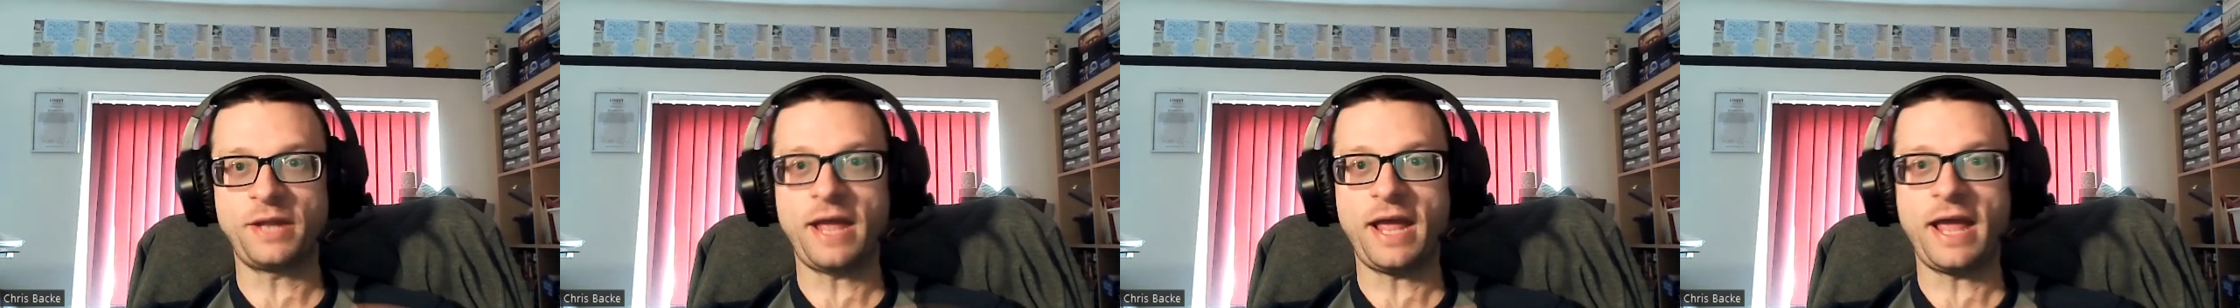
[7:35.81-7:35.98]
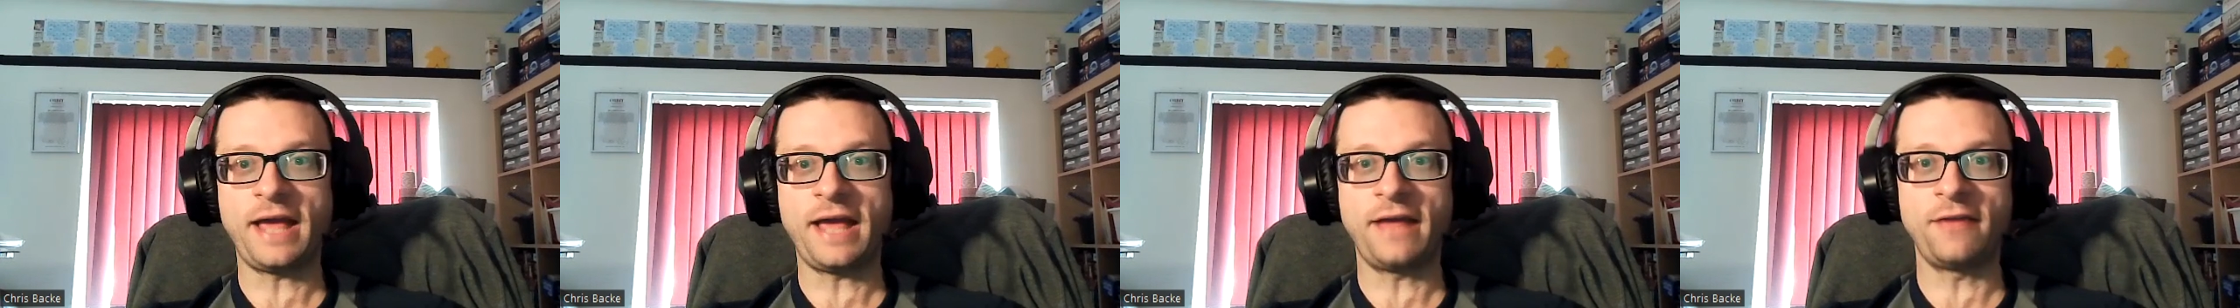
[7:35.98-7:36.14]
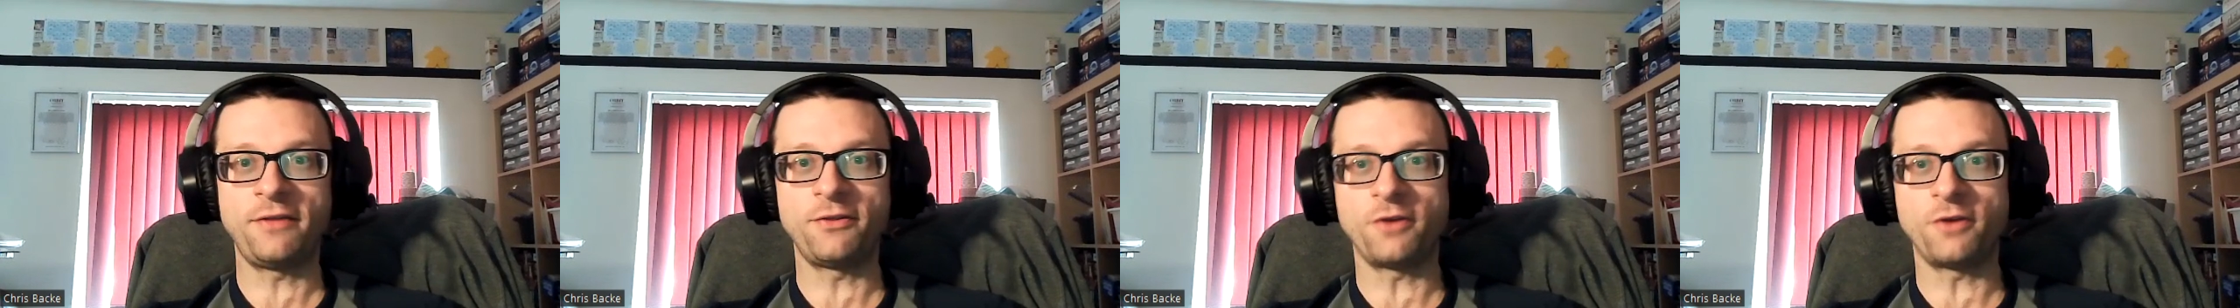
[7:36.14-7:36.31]

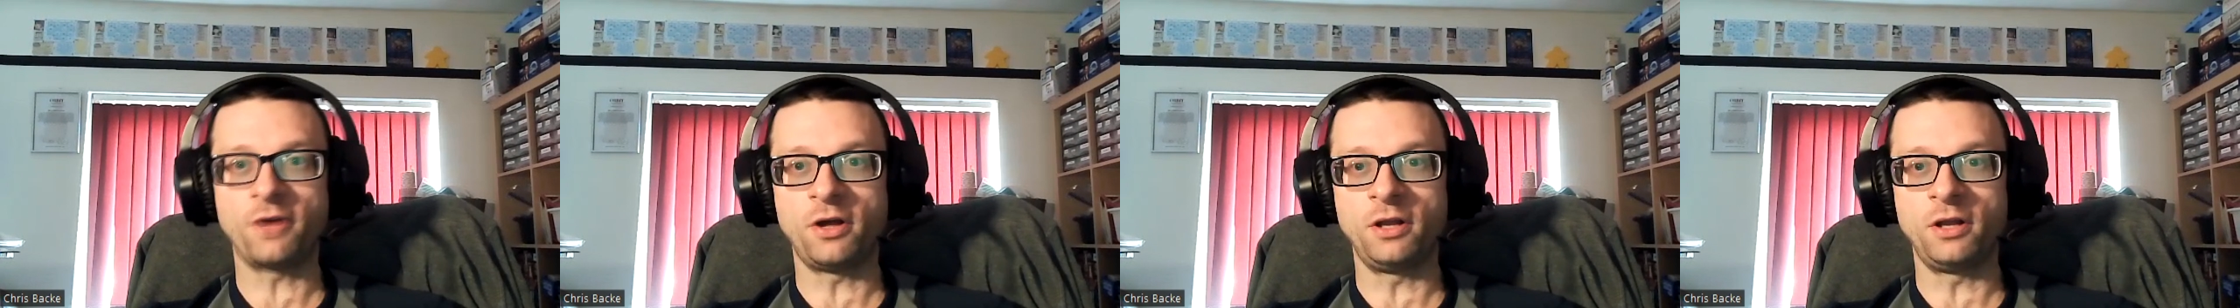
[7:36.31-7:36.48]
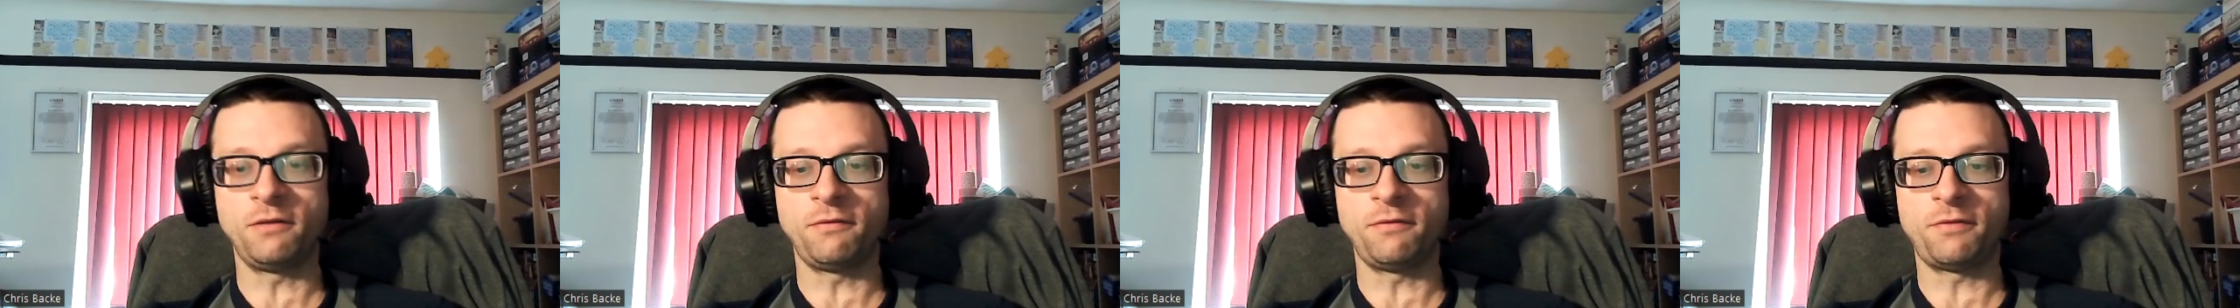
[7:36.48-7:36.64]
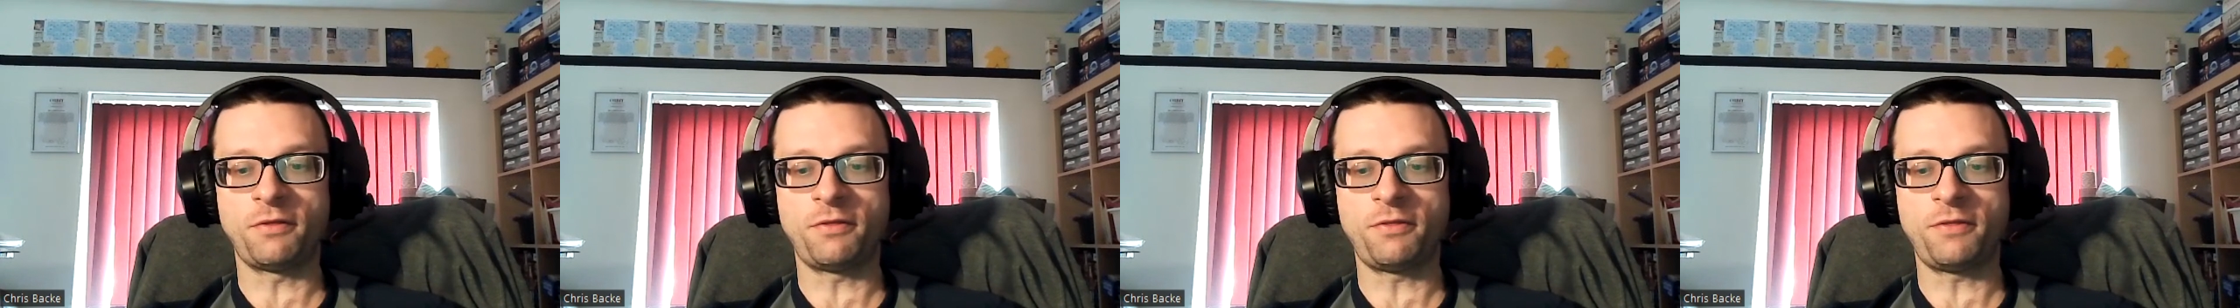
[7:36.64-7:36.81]
has
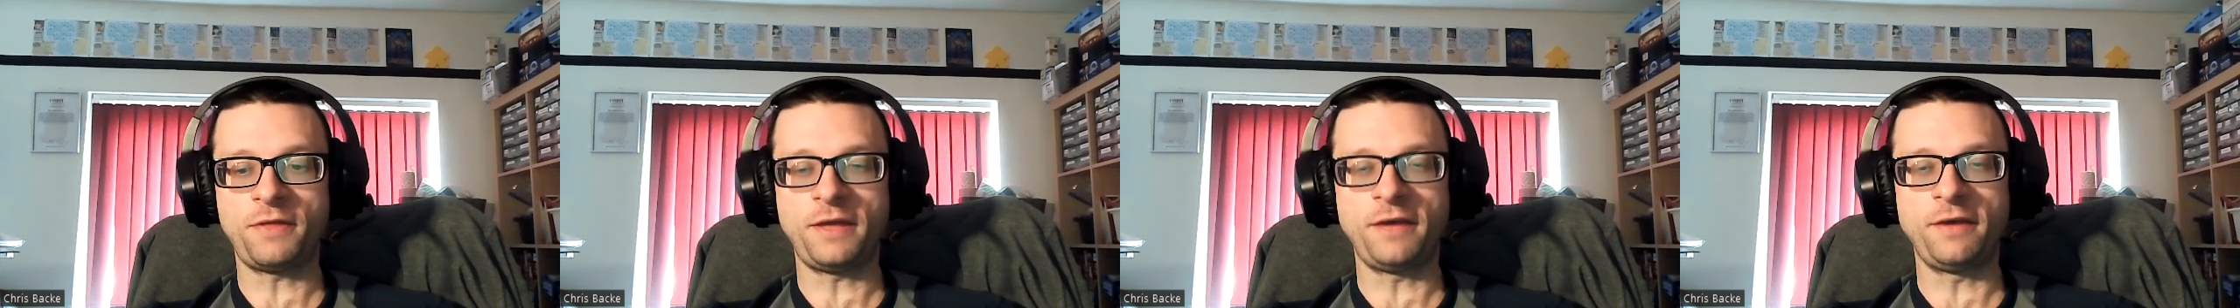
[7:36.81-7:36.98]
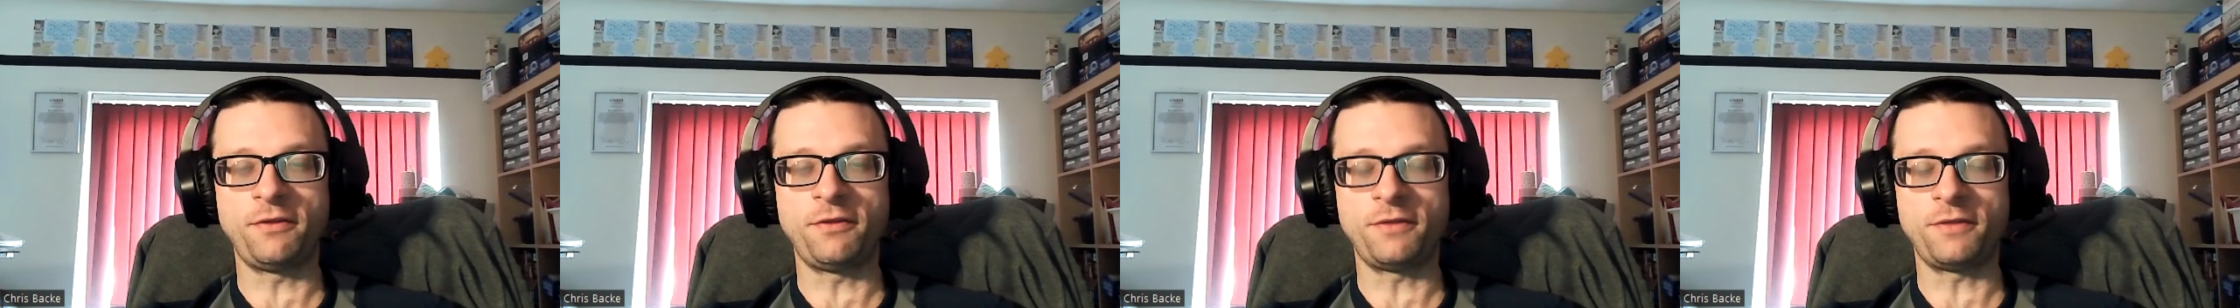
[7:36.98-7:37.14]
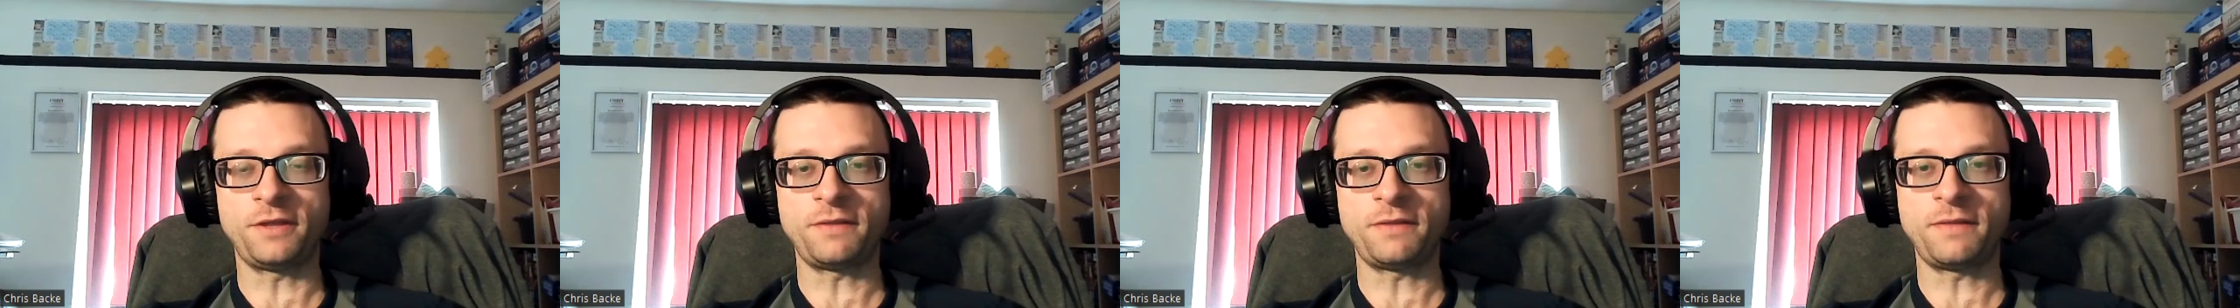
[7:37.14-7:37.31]
all of the
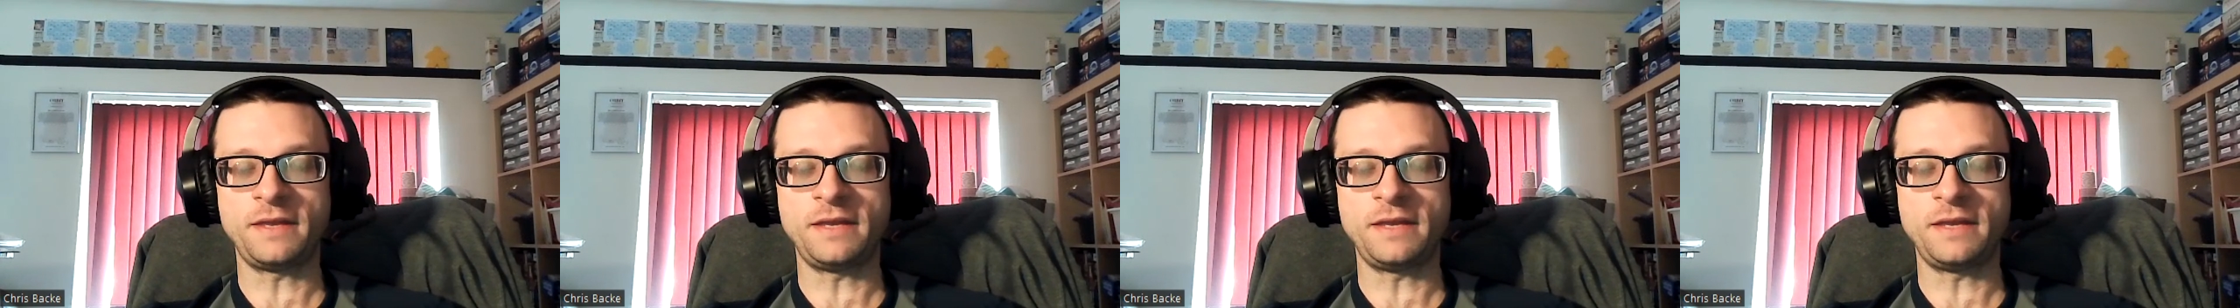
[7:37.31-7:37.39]
things that